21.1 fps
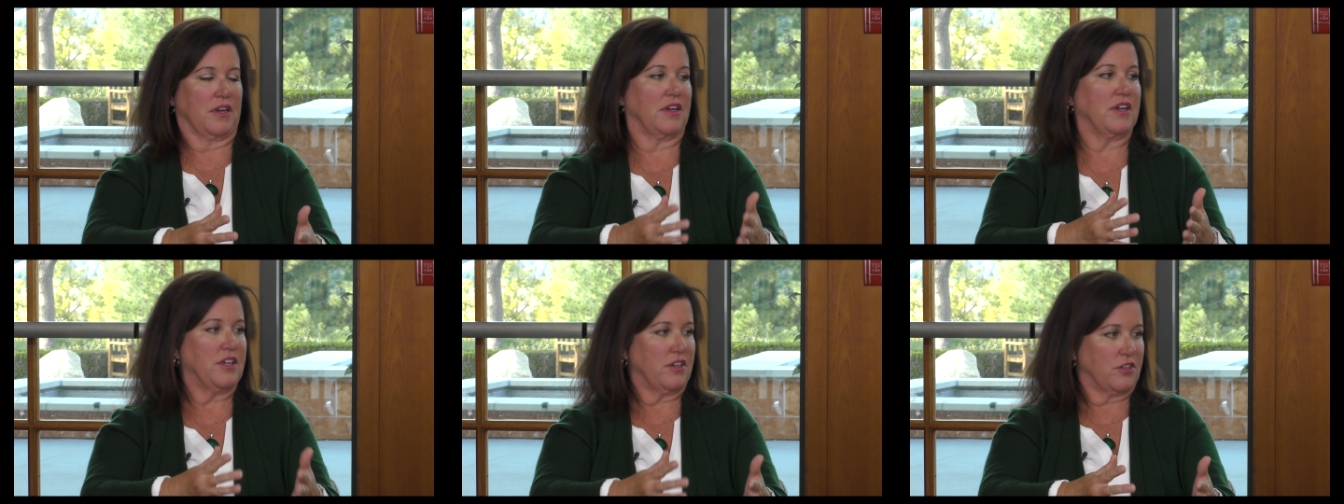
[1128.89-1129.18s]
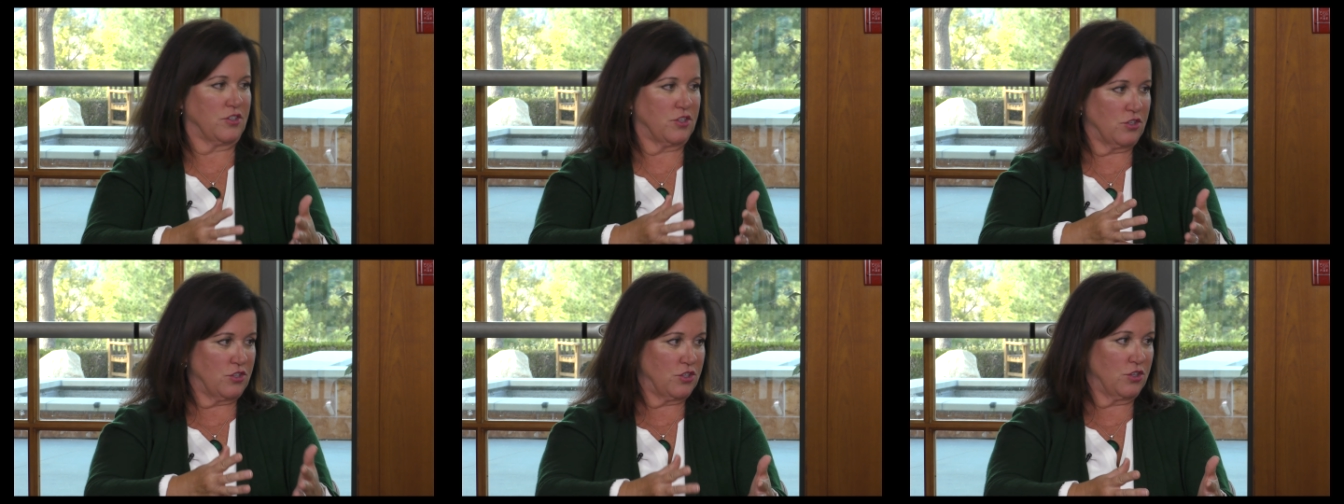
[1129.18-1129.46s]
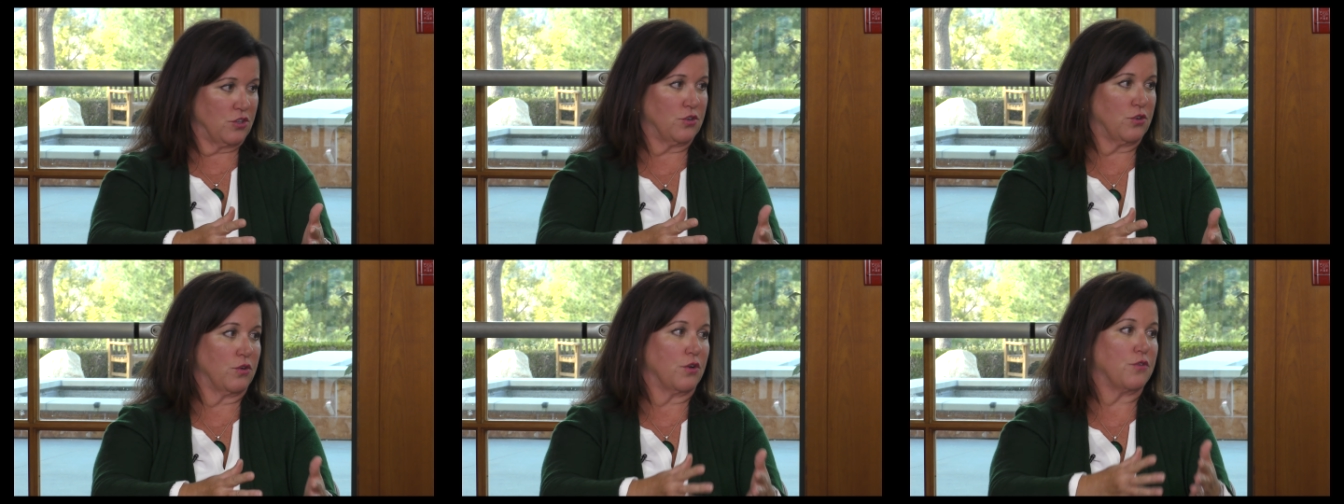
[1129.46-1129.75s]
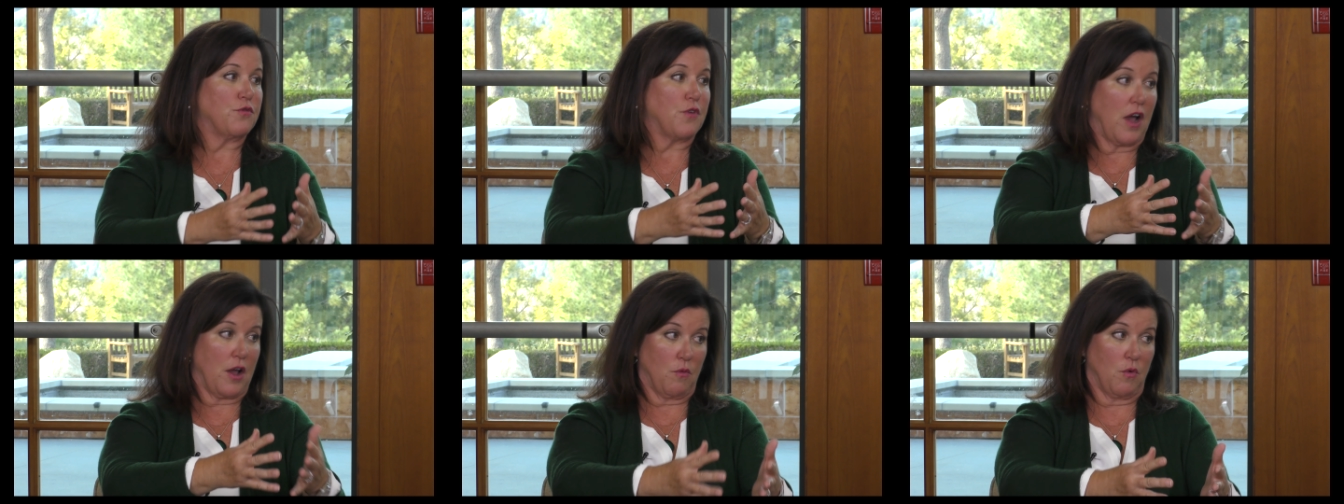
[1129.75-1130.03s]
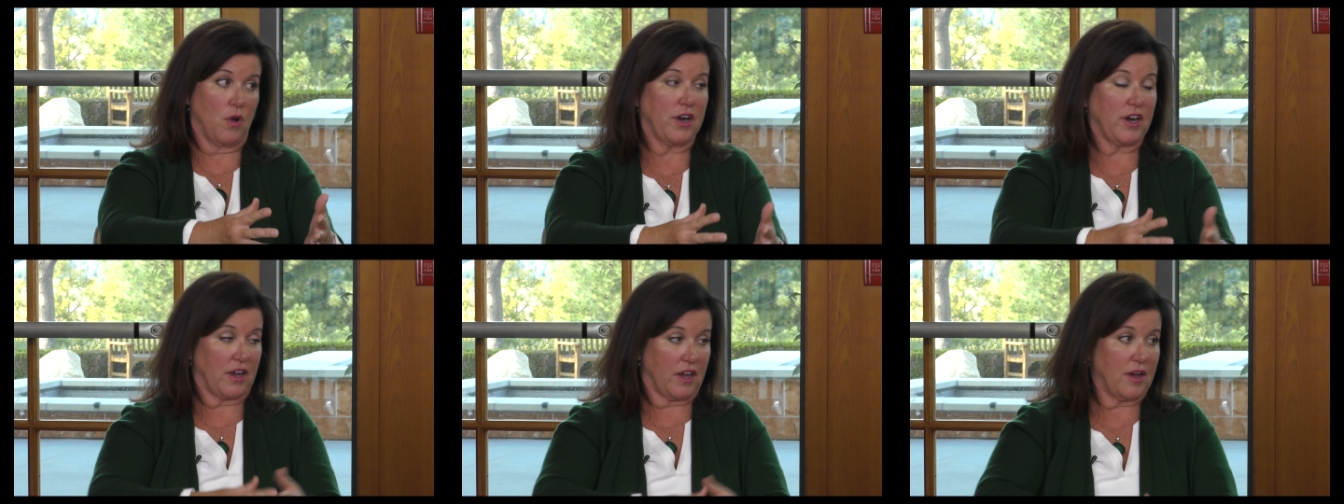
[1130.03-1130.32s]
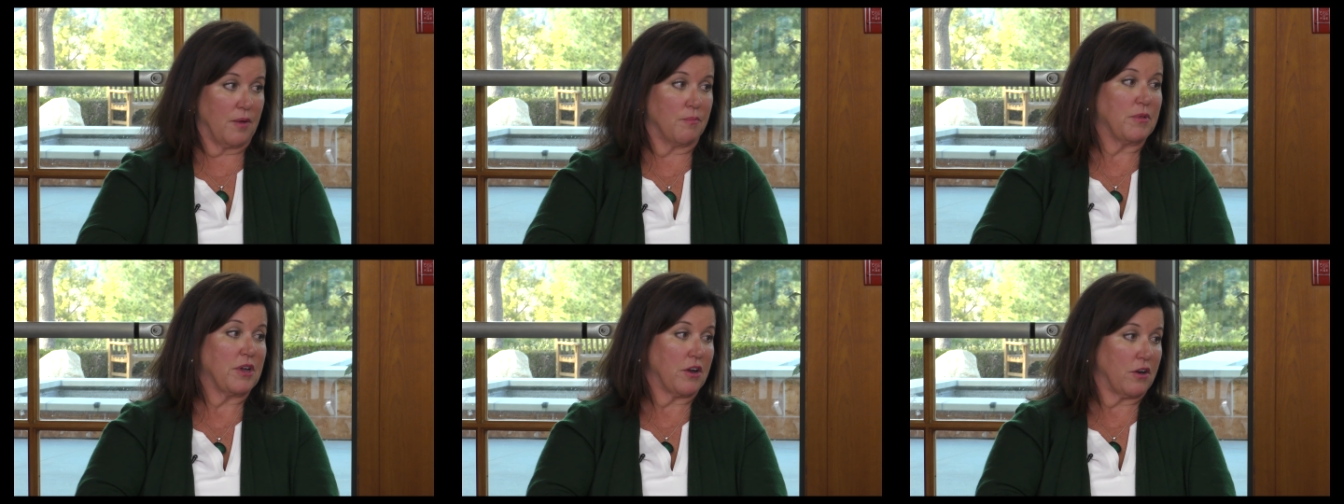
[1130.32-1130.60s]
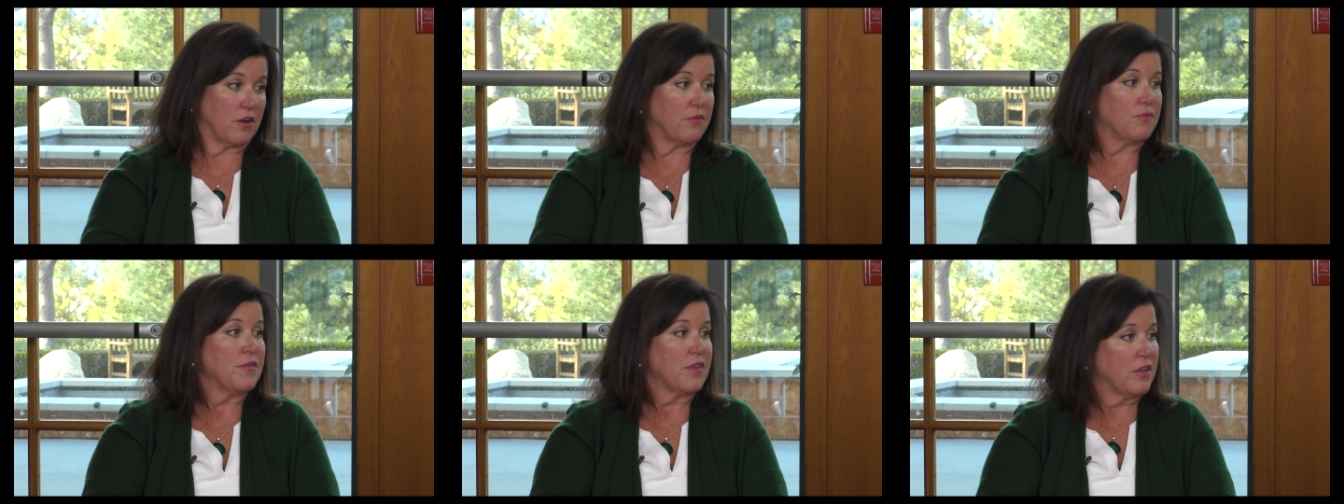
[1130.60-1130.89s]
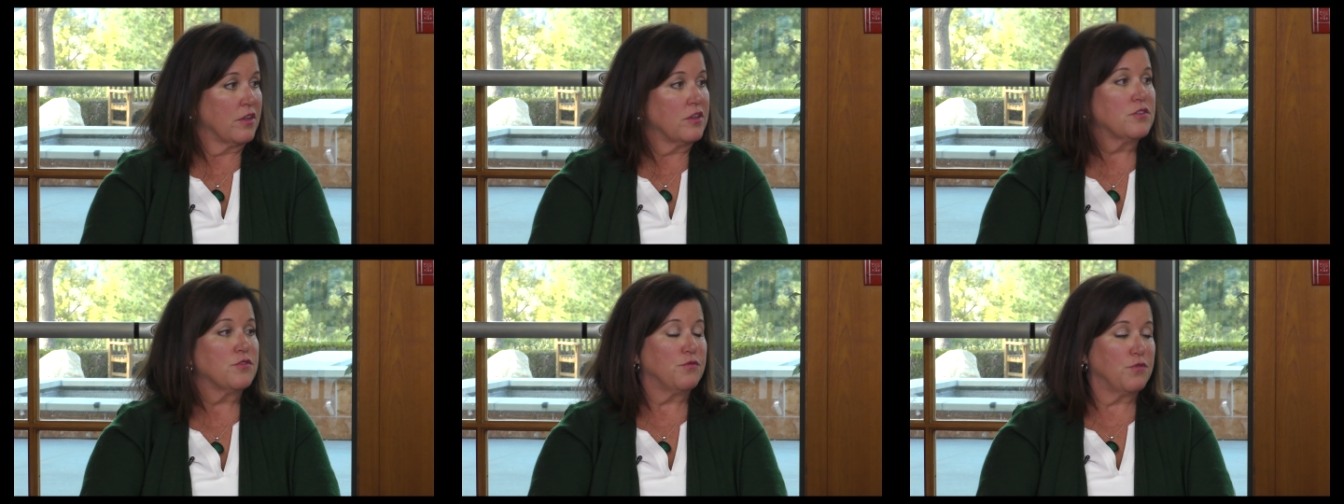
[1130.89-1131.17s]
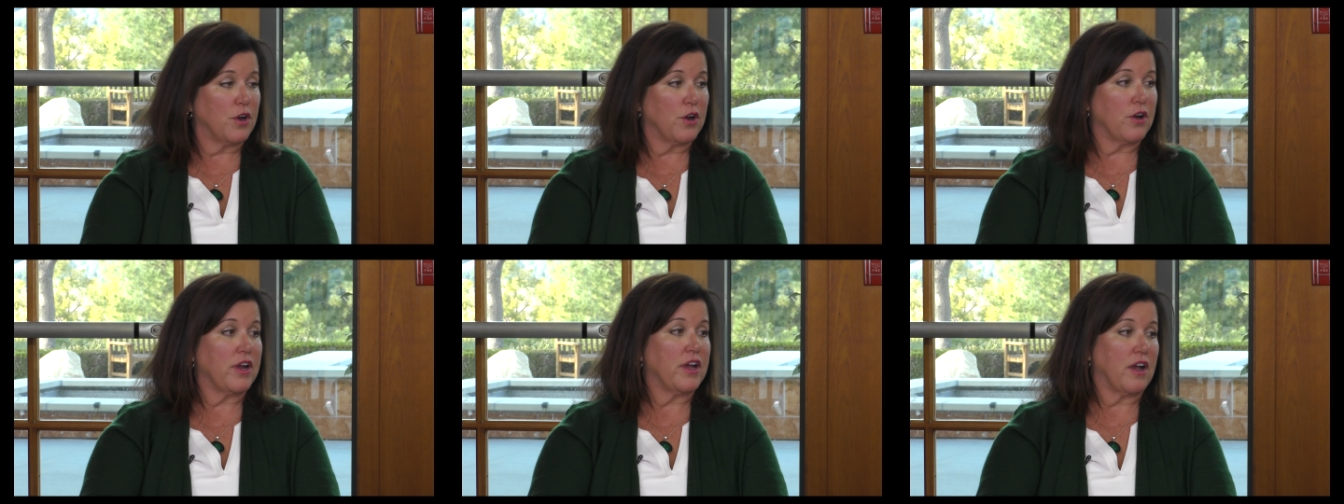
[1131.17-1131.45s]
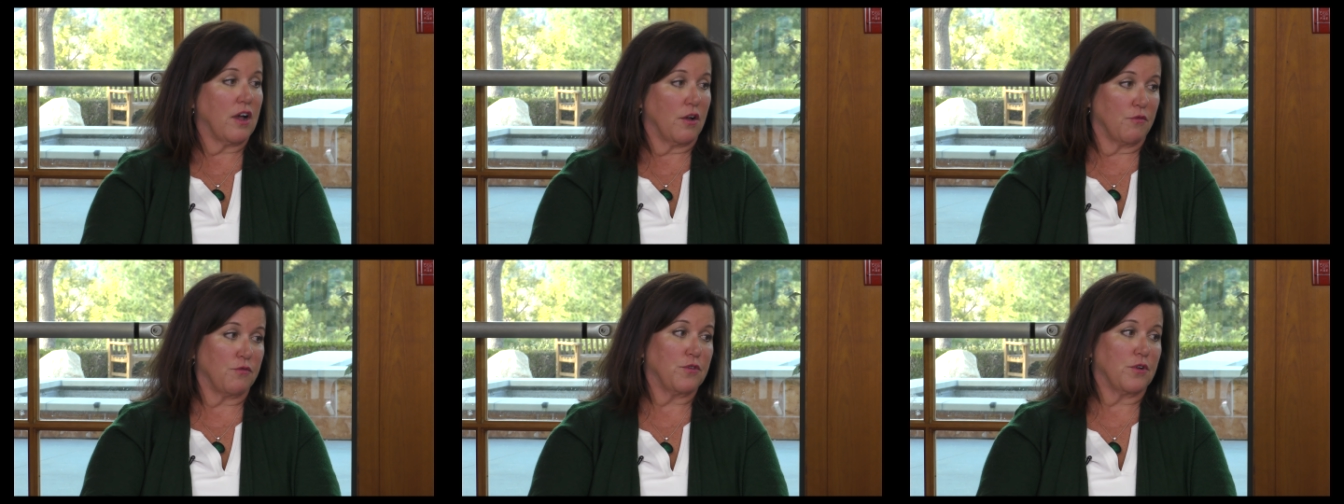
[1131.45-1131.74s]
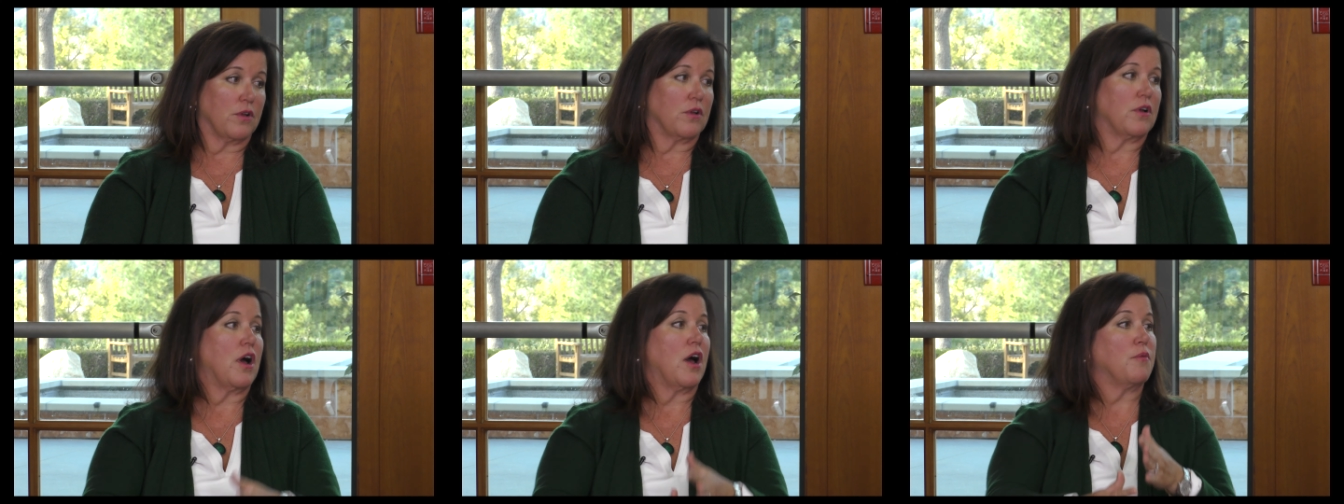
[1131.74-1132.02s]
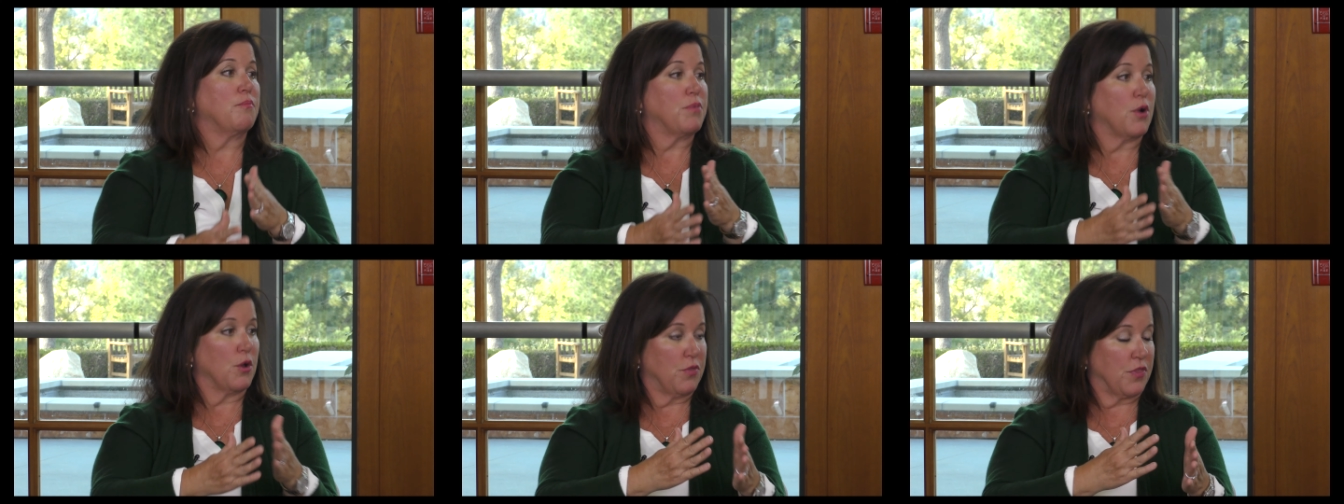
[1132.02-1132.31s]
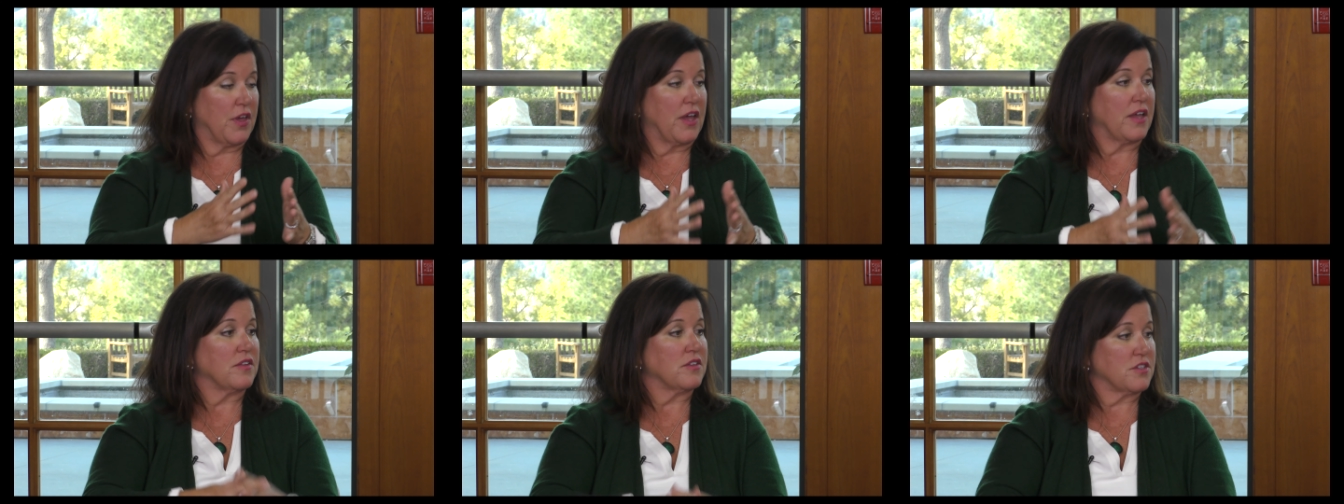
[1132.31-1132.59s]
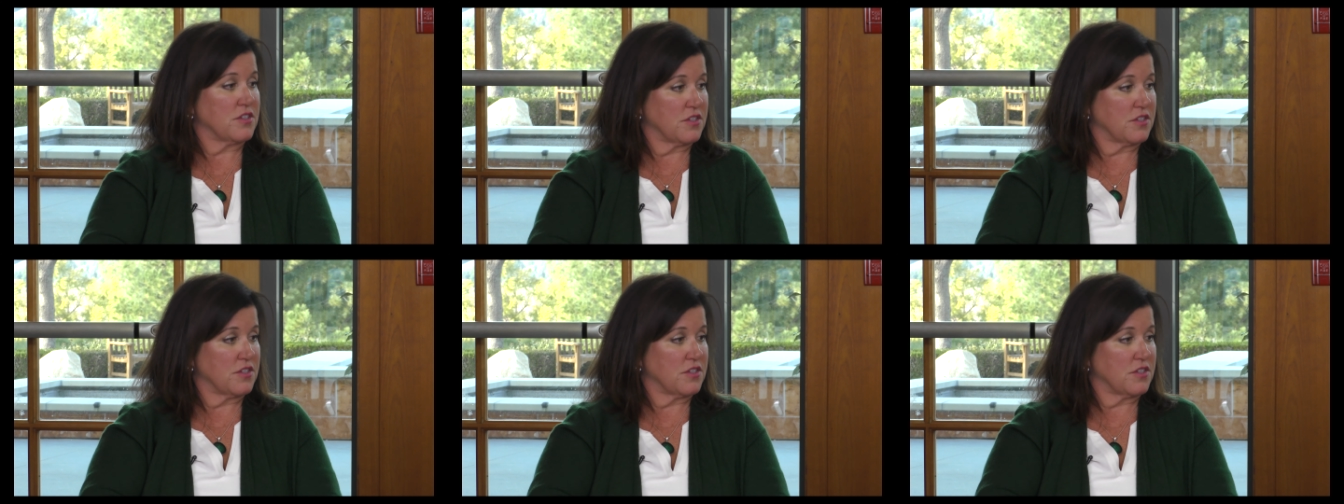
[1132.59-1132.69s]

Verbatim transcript: to need to do if I want to come here very helpful on both ends.